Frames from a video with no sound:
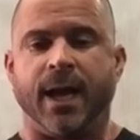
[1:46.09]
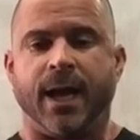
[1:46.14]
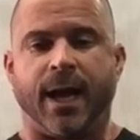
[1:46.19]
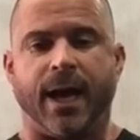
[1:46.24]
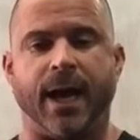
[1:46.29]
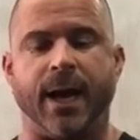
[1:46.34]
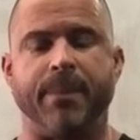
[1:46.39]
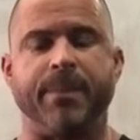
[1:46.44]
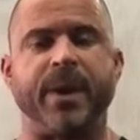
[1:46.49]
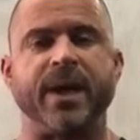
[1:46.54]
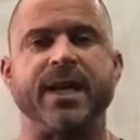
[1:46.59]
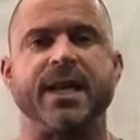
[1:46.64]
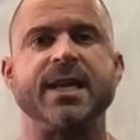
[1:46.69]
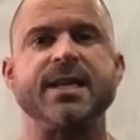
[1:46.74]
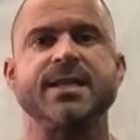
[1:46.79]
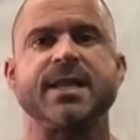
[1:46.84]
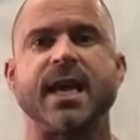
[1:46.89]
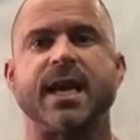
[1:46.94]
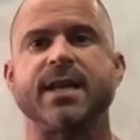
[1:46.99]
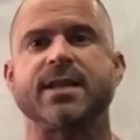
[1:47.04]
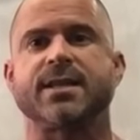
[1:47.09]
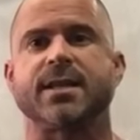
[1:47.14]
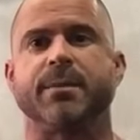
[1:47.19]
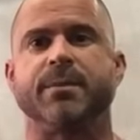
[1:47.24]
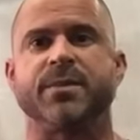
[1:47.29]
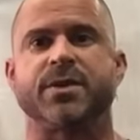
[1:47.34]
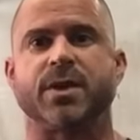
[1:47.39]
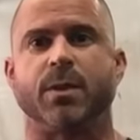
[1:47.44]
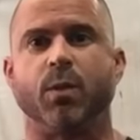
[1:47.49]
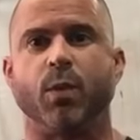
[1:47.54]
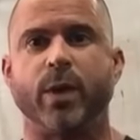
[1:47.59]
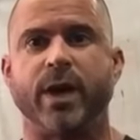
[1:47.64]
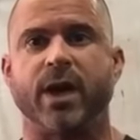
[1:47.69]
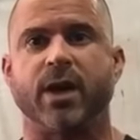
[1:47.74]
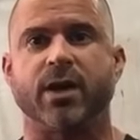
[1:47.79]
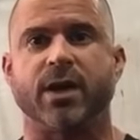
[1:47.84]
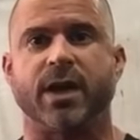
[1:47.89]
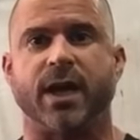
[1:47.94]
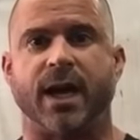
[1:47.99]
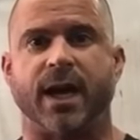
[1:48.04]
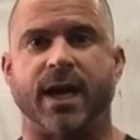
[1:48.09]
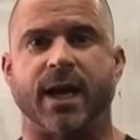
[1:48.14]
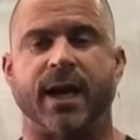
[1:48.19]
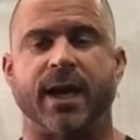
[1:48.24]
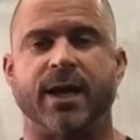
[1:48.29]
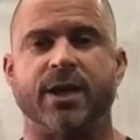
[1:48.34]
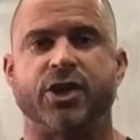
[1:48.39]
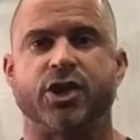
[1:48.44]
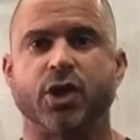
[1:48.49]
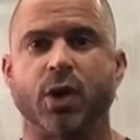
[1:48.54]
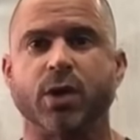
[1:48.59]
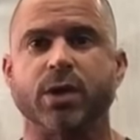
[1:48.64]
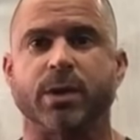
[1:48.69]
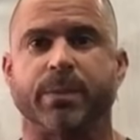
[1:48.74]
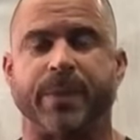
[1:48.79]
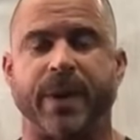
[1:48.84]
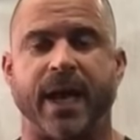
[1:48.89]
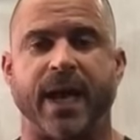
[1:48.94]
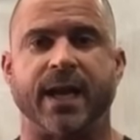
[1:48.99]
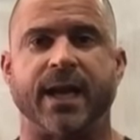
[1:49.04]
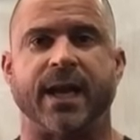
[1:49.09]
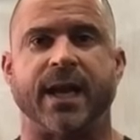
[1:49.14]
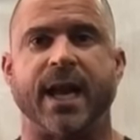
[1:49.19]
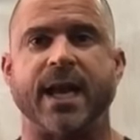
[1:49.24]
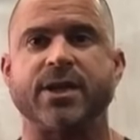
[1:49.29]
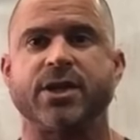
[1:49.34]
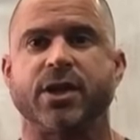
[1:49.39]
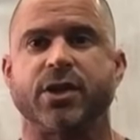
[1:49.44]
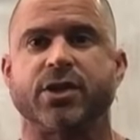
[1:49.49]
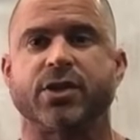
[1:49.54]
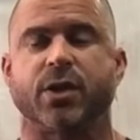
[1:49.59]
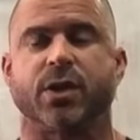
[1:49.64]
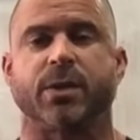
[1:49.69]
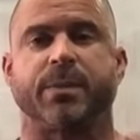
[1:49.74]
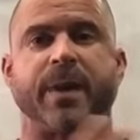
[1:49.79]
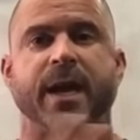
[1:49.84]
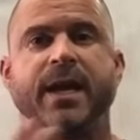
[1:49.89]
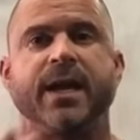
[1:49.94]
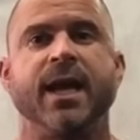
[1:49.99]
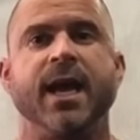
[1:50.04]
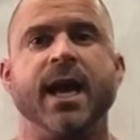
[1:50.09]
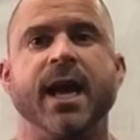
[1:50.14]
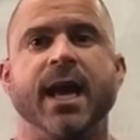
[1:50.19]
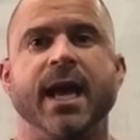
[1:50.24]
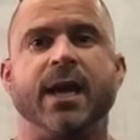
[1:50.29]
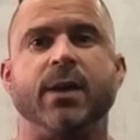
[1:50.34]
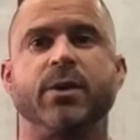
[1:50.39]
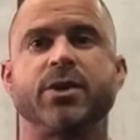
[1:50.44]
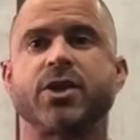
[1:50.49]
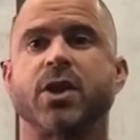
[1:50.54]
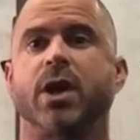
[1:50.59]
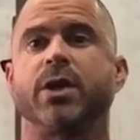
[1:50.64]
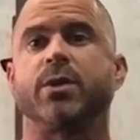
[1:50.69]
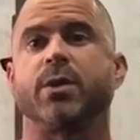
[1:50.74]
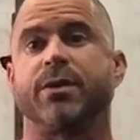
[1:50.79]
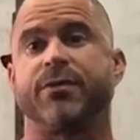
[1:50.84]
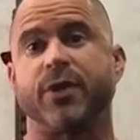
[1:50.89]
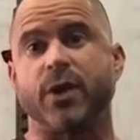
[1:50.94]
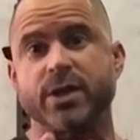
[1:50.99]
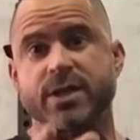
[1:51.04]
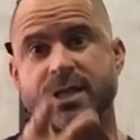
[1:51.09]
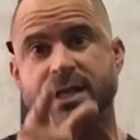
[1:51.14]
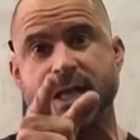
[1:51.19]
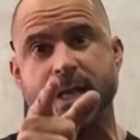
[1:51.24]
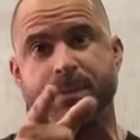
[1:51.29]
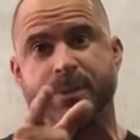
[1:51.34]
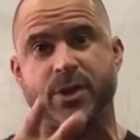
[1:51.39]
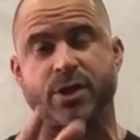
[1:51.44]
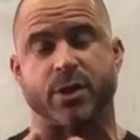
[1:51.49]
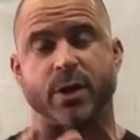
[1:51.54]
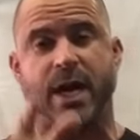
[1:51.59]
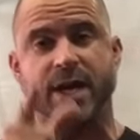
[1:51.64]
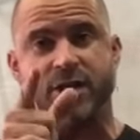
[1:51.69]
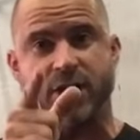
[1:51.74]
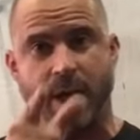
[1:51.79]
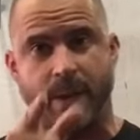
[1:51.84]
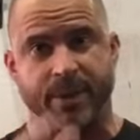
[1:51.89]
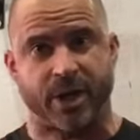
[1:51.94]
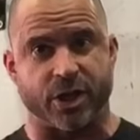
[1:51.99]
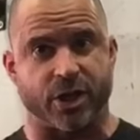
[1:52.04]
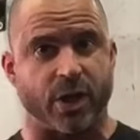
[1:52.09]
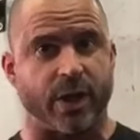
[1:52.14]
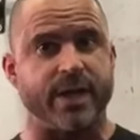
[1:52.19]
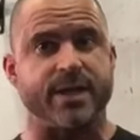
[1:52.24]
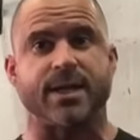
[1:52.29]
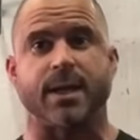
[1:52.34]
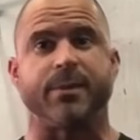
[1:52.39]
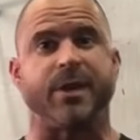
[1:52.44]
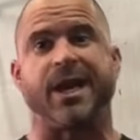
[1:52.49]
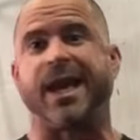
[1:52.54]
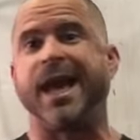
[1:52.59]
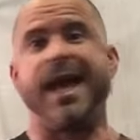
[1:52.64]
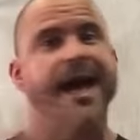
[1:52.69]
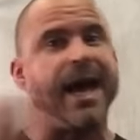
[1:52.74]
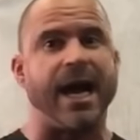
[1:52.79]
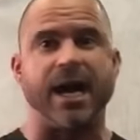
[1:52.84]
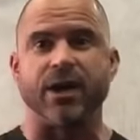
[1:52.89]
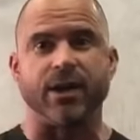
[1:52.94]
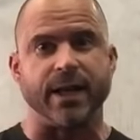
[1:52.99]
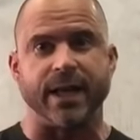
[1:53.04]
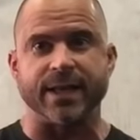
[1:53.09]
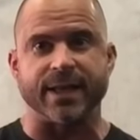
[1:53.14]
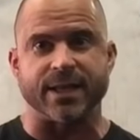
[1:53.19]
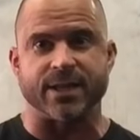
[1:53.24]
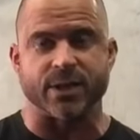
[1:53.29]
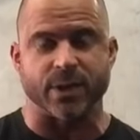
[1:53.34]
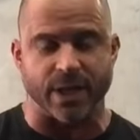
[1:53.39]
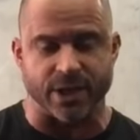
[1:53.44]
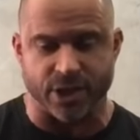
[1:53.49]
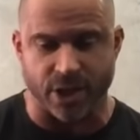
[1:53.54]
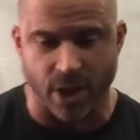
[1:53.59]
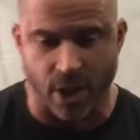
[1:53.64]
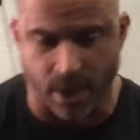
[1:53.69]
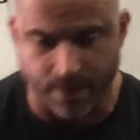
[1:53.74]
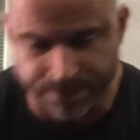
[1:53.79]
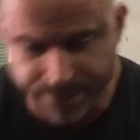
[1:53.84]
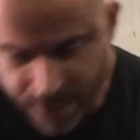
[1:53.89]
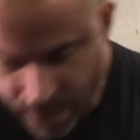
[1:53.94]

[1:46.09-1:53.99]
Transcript: Um, but he's getting some some weird uh, shoulder pain and anterior shoulder pain in what's called the reverse sleeper stretch. And I'm going to show you something. I don't like that stretch at all.